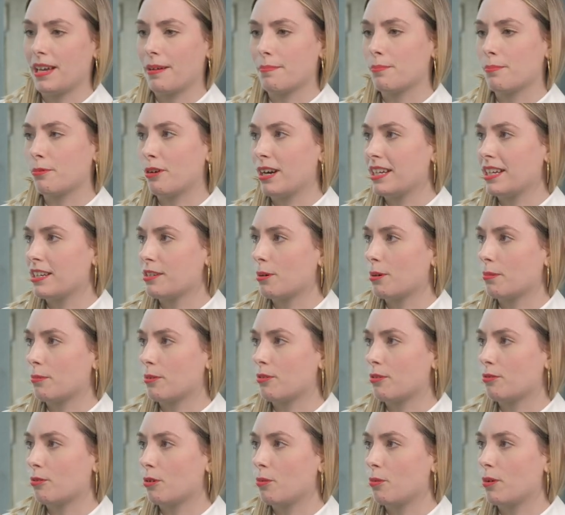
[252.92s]
break is probably
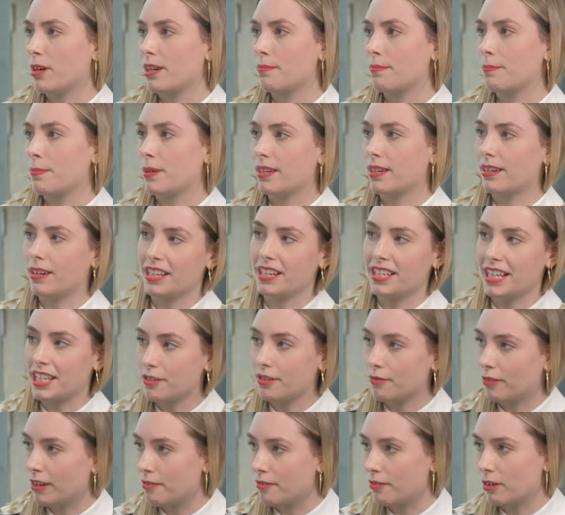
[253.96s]
the wrong word, but
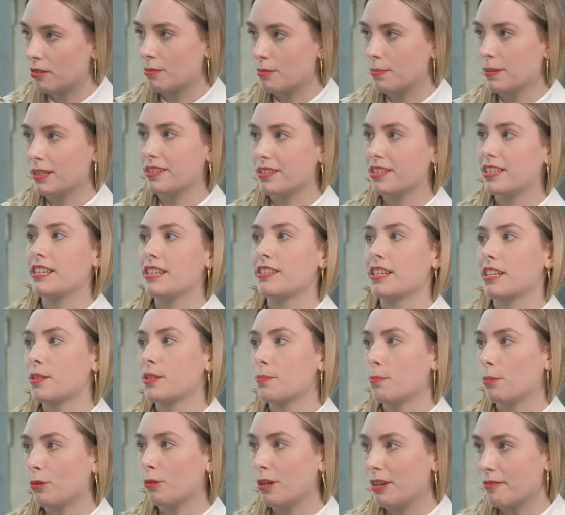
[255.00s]
identify vulnerabilities, yeah.
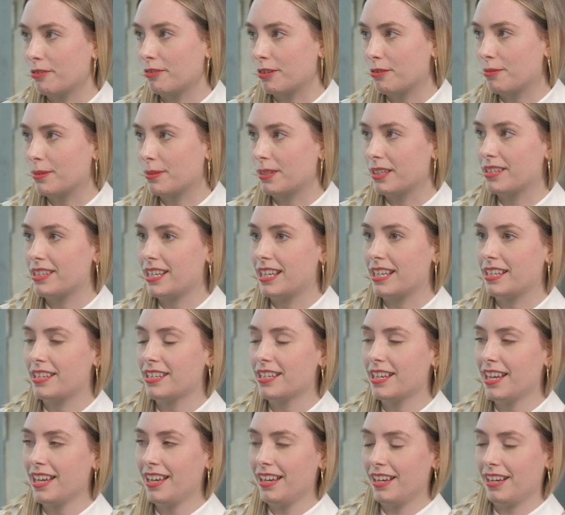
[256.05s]
Exploit vulnerabilities
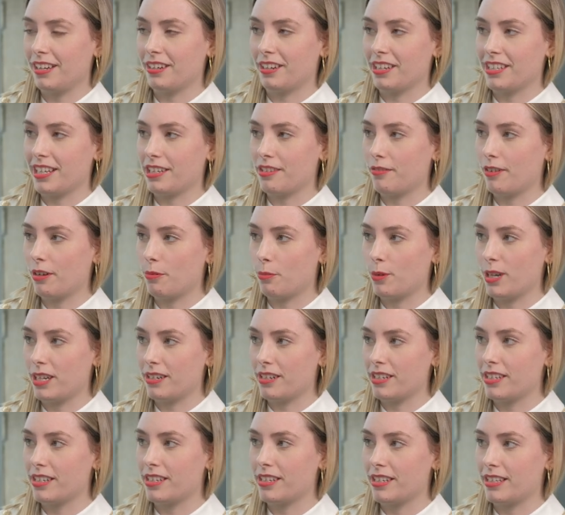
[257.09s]
and identify
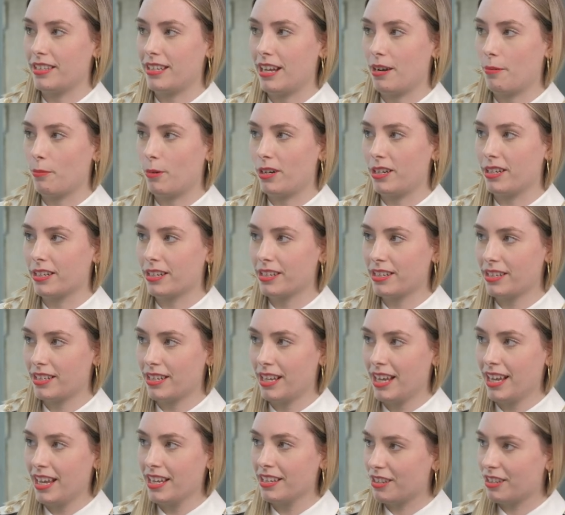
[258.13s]
weaknesses in networks.
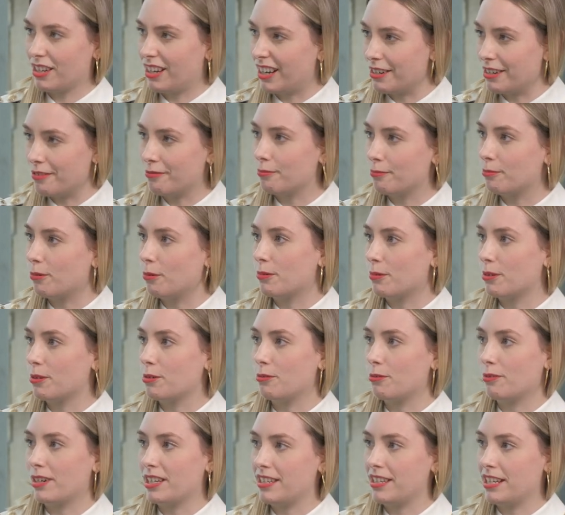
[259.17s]
Kind of what we call
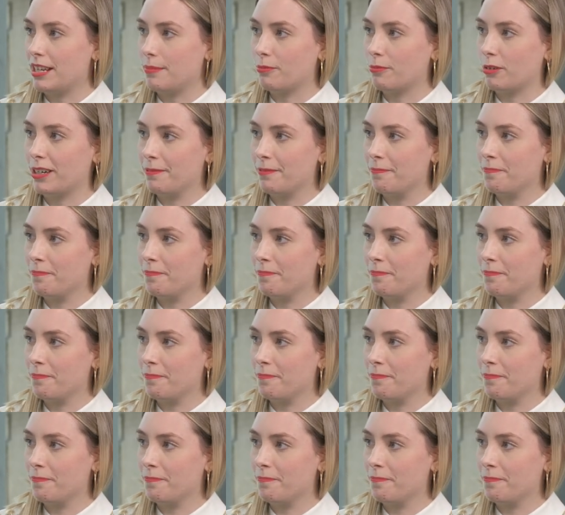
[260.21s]
red team, right?